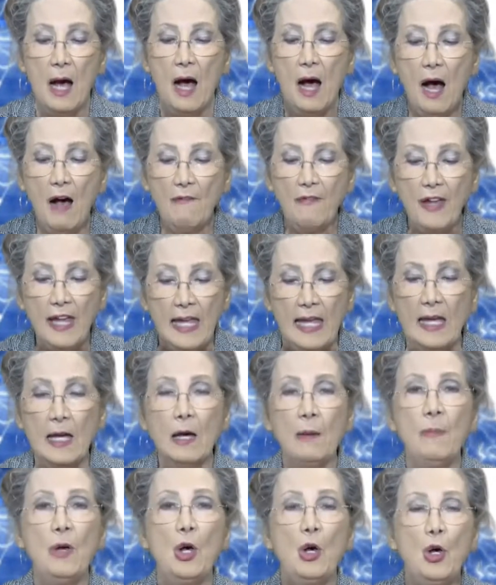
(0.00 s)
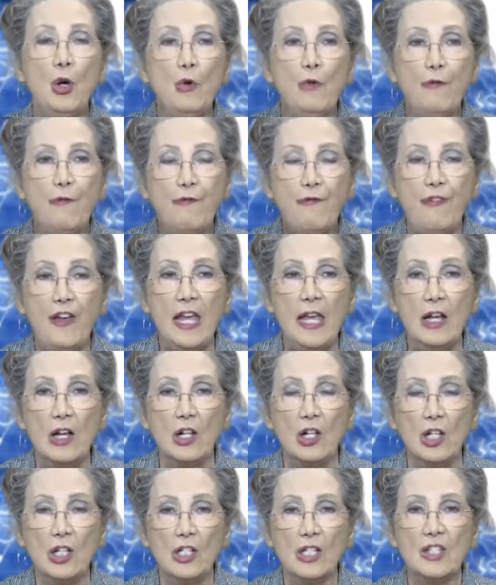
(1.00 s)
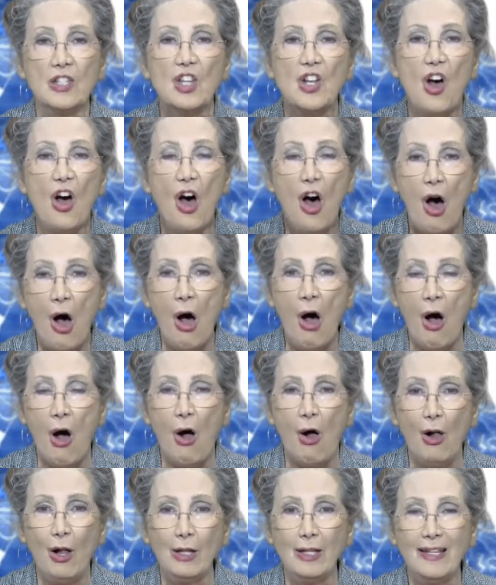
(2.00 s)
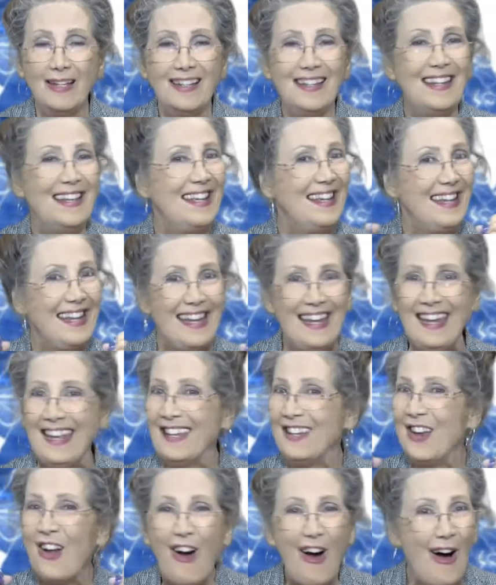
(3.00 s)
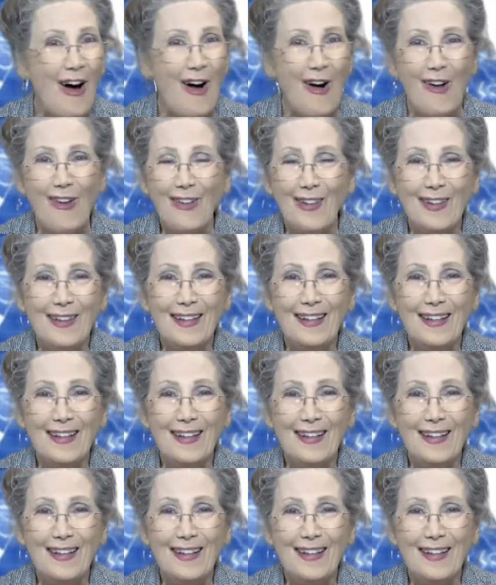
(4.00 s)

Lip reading: of Him who fills all in all.